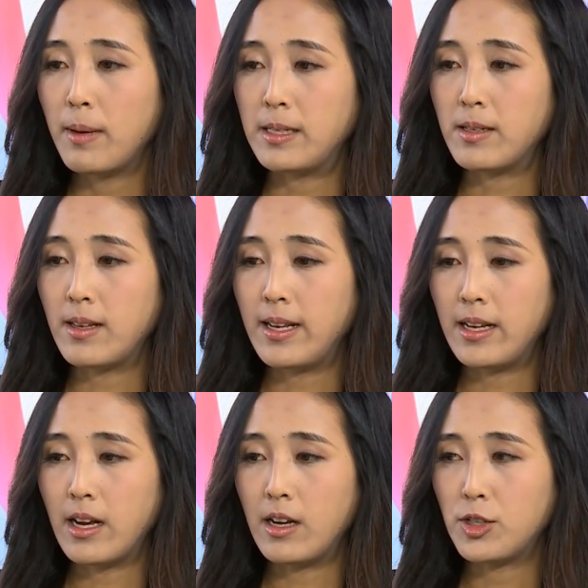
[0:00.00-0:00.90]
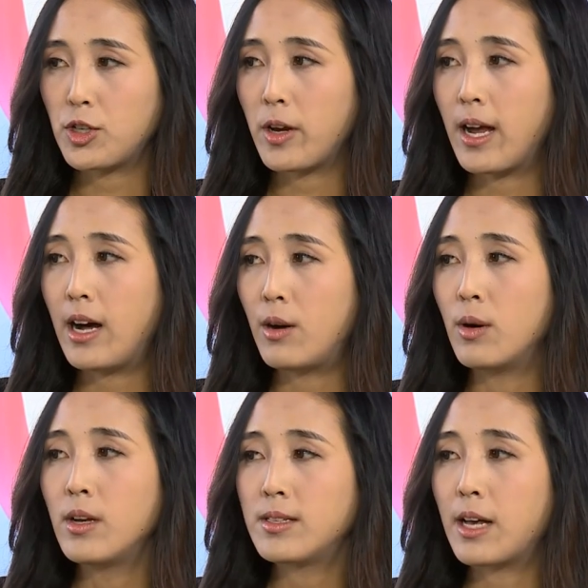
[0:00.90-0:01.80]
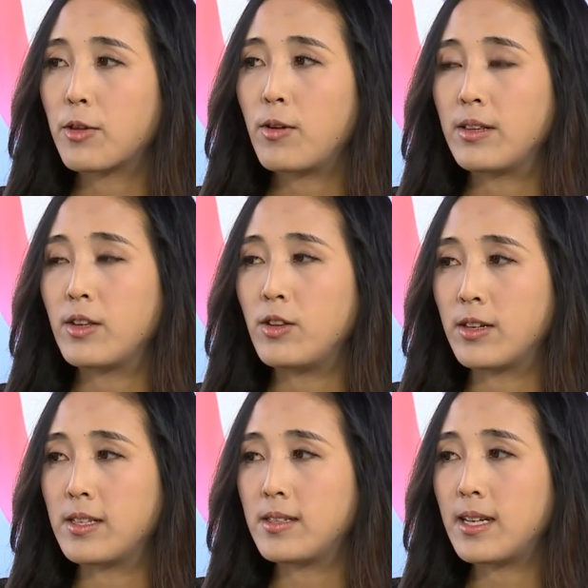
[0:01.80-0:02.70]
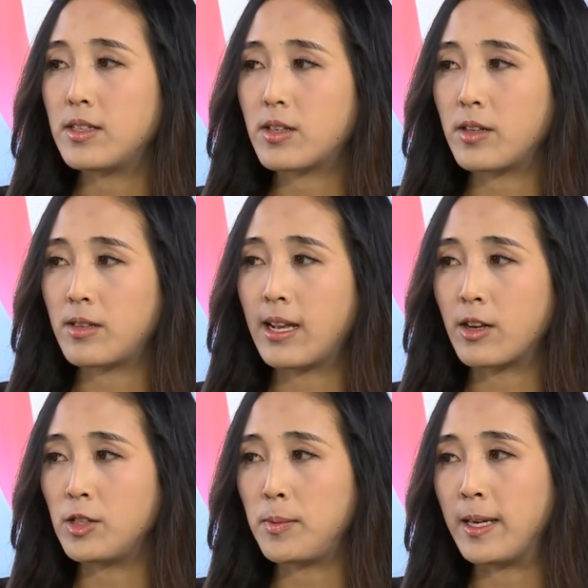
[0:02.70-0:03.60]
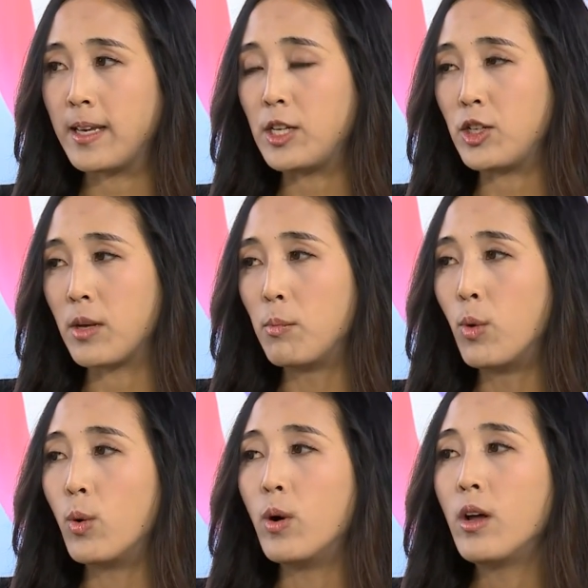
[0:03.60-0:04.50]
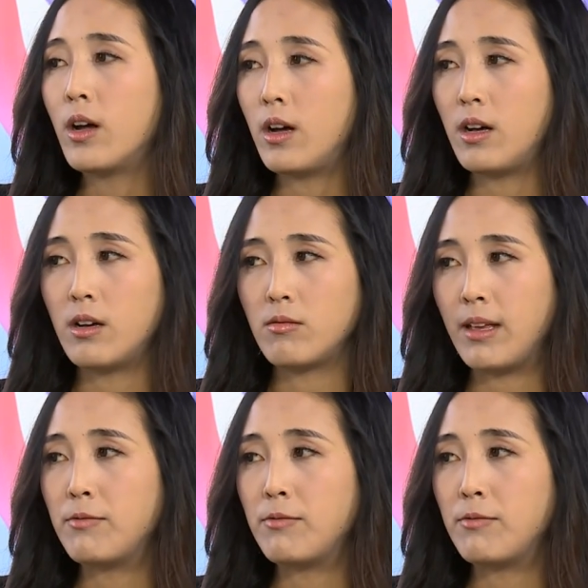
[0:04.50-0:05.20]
basically uh, show how South Korea and the United States go, they're going to be engaging in more uh,